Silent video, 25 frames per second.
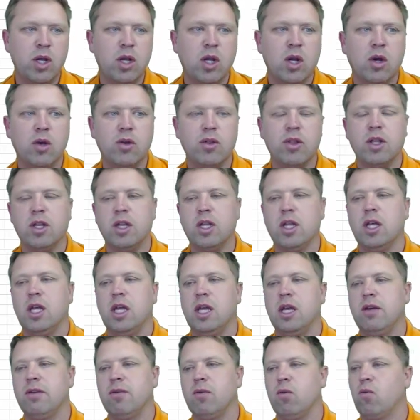we know
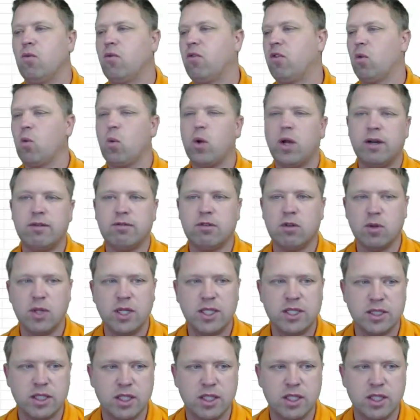that if for whatever